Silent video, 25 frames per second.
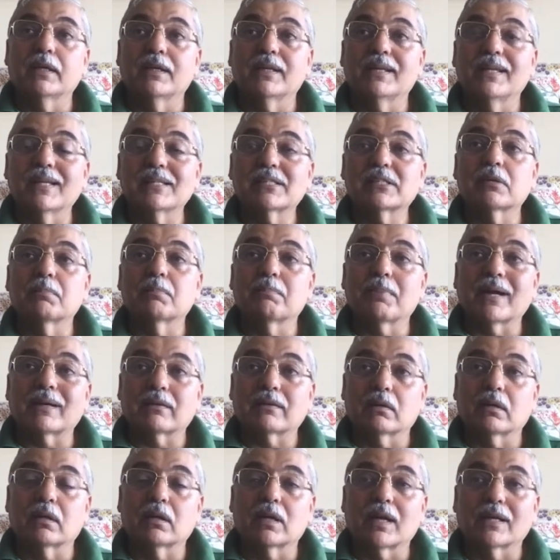less
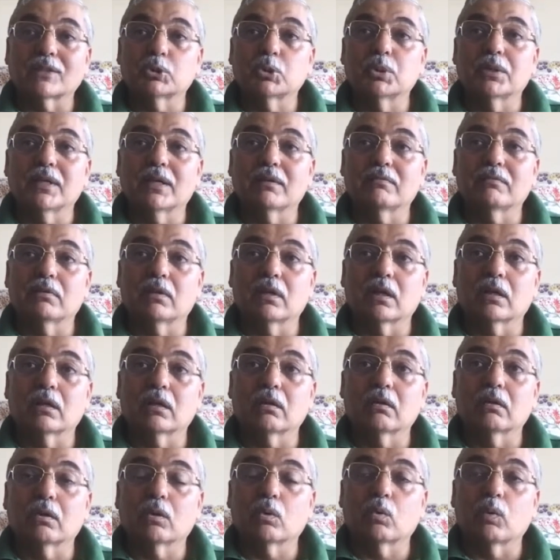impacted and actually have done
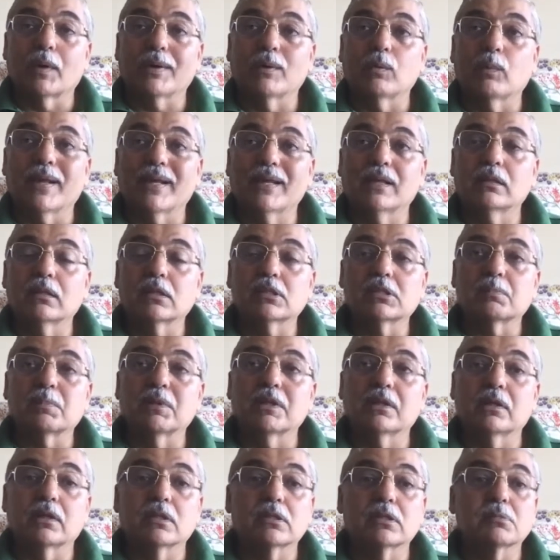quite well in this
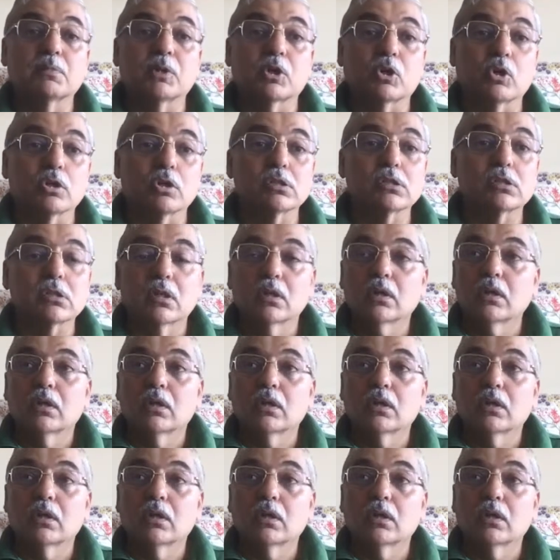period, is because